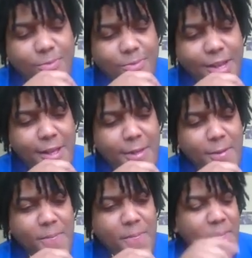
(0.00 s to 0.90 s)
Well,
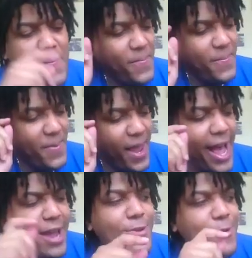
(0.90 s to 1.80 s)
shoot.
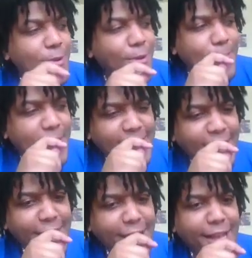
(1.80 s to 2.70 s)
I don't know about
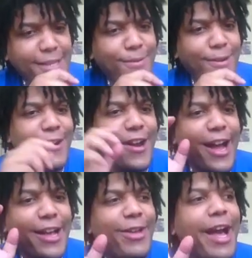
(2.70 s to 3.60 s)
that last part.
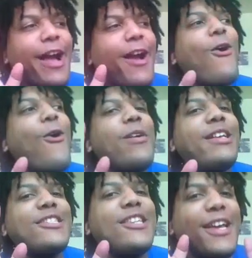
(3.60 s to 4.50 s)
I
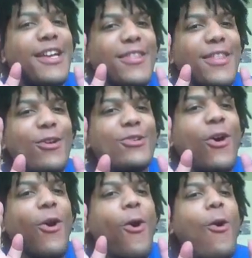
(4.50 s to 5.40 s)
always say there's
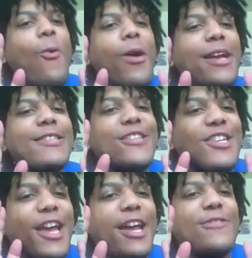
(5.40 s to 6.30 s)
always a
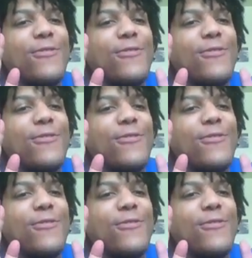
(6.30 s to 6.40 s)
chance